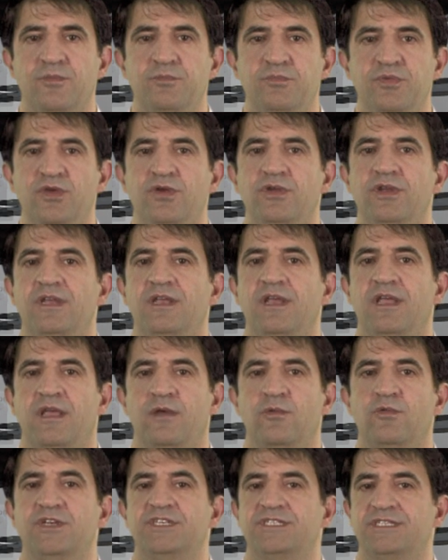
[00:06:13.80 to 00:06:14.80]
of computing
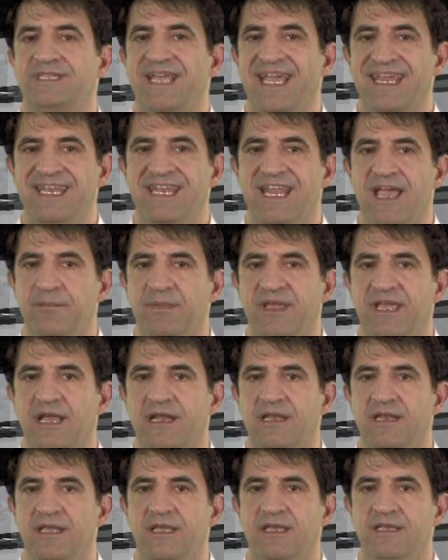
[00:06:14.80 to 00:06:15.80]
in which
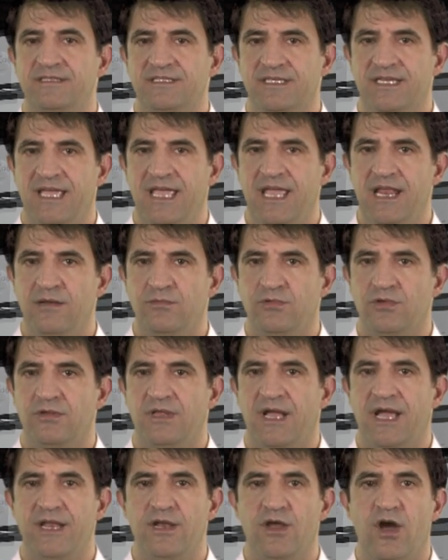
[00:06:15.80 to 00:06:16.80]
dynamically
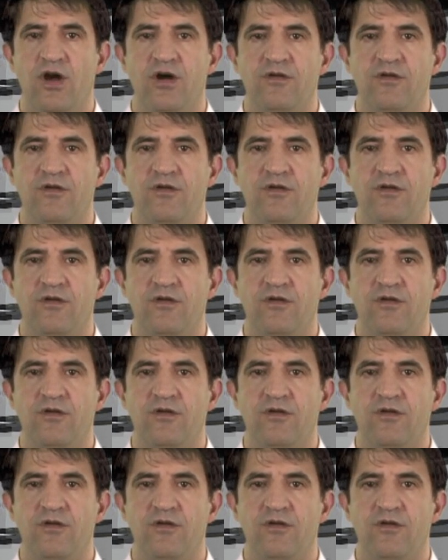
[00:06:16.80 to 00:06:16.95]
scalable and